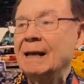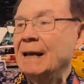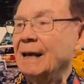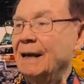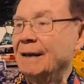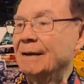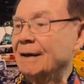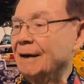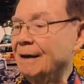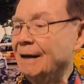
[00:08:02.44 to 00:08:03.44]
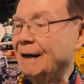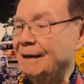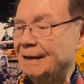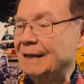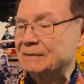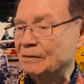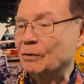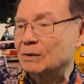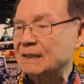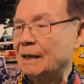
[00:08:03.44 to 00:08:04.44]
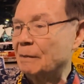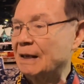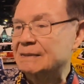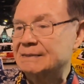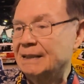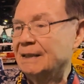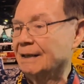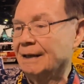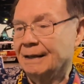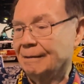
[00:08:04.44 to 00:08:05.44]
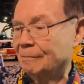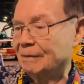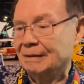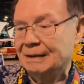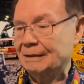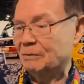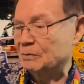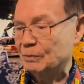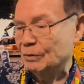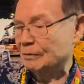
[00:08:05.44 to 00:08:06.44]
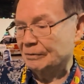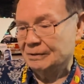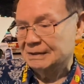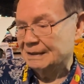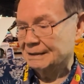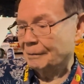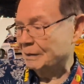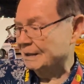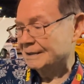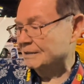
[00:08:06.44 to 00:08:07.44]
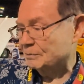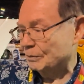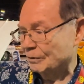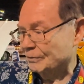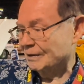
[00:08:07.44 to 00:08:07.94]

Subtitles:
And it's the first time I had seen it, and it was beautiful. I mean, it is beautiful.